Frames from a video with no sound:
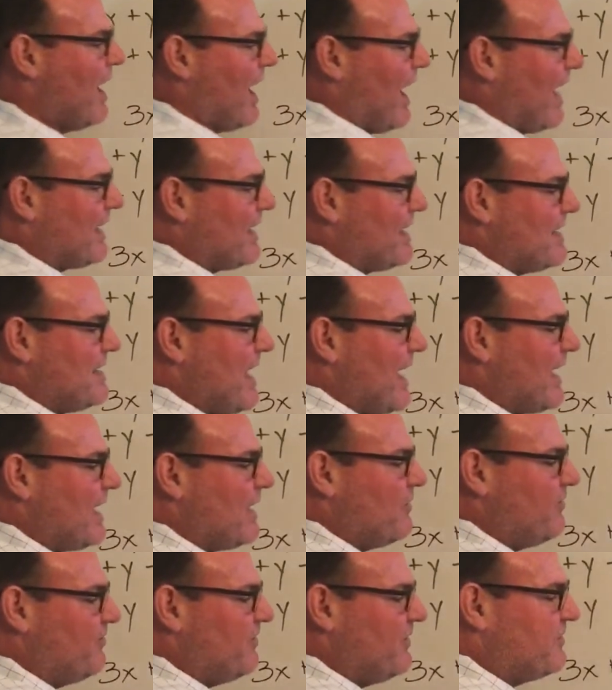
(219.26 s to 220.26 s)
I get
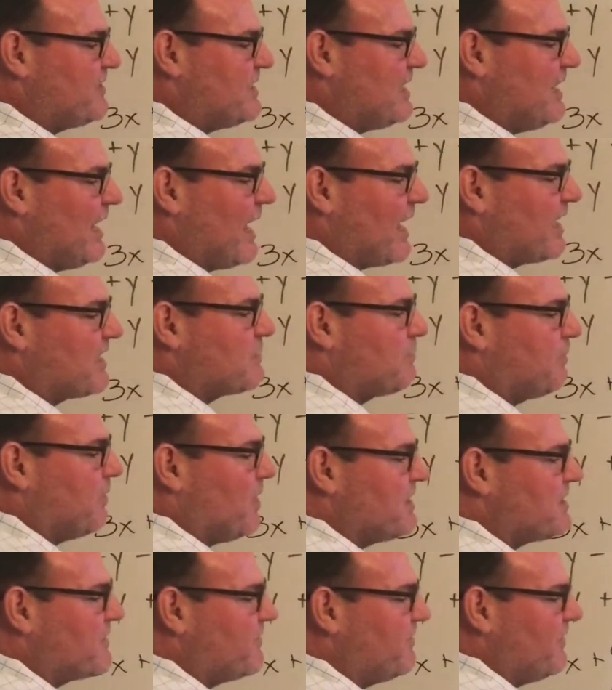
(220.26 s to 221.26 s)
negative 15x
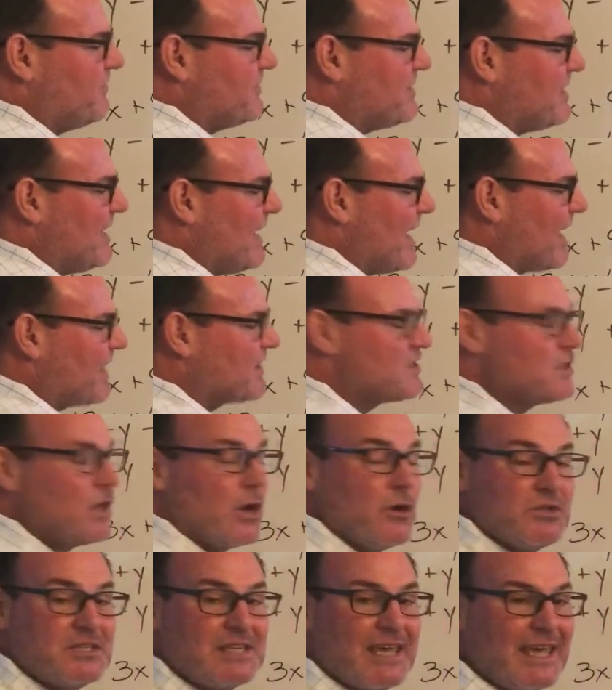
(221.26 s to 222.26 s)
plus 15x.
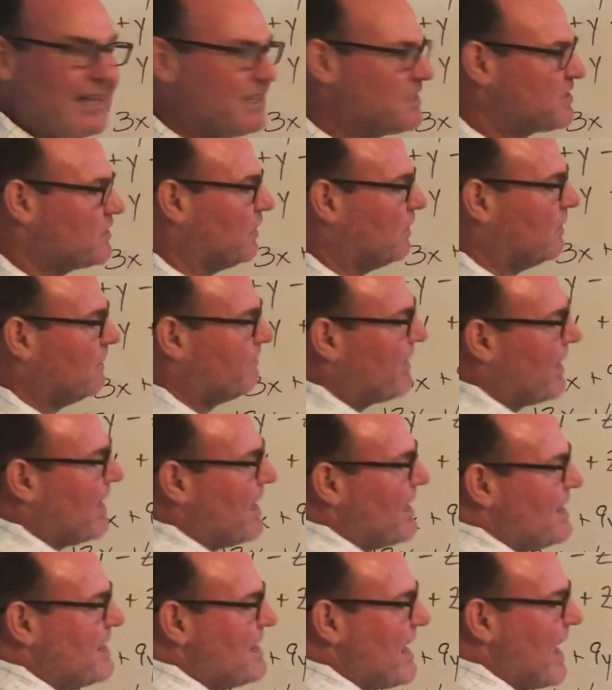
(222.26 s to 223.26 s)
Those cancel.
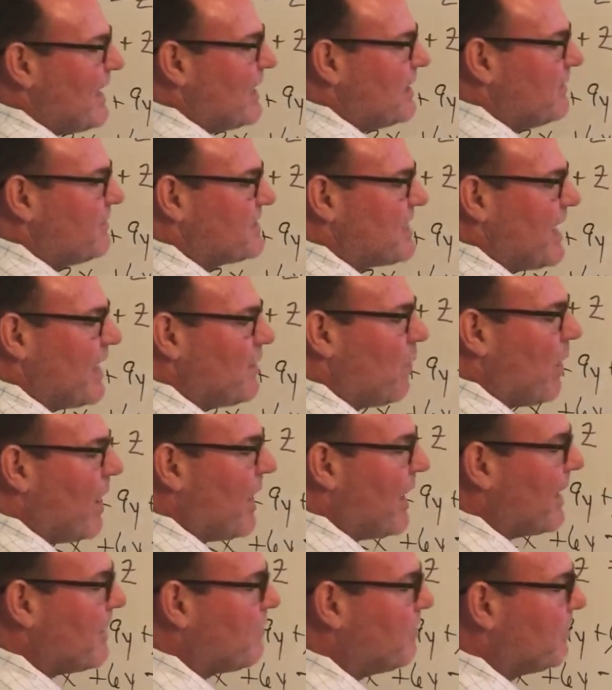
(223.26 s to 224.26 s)
Negative
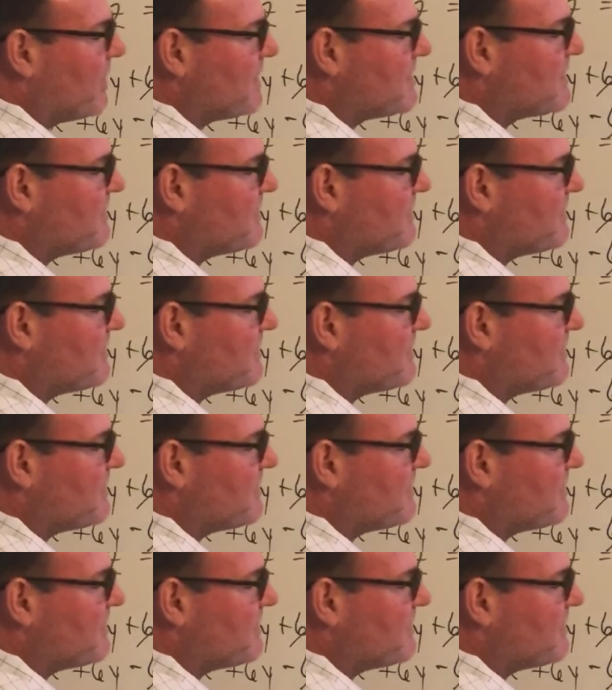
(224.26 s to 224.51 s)
10y plus